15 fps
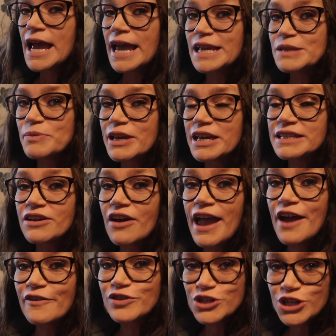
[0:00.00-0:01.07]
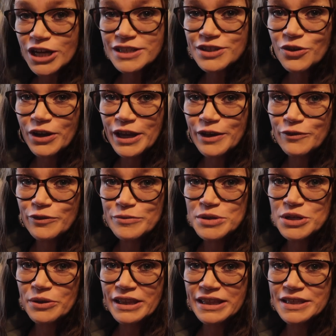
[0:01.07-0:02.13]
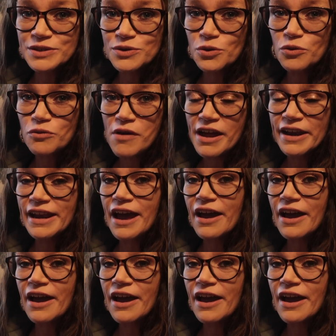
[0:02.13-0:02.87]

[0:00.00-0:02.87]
is because I have just got in from doing the school run.